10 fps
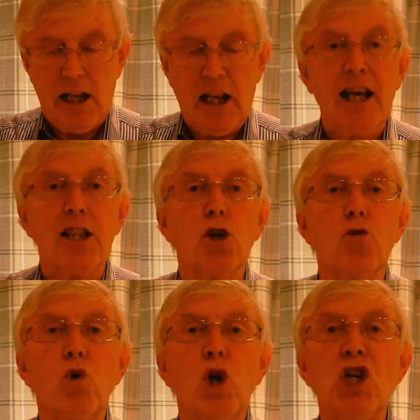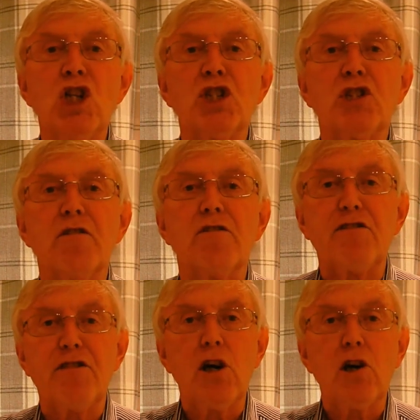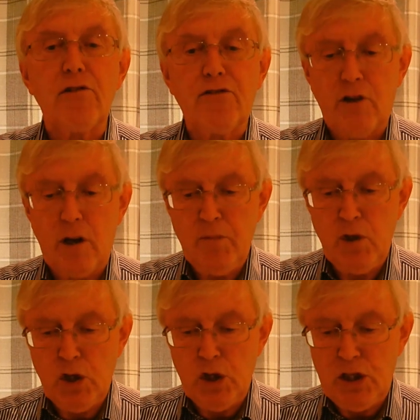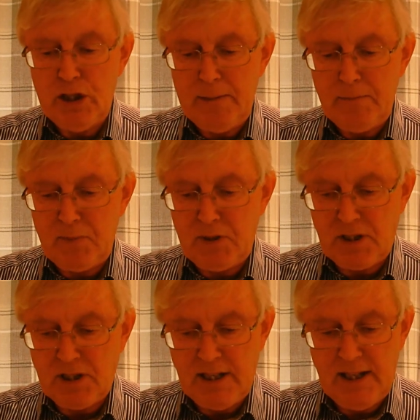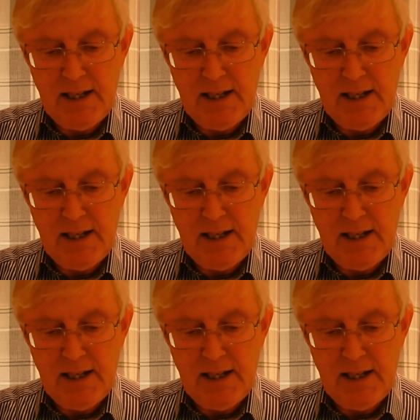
Let the words that fall from your lips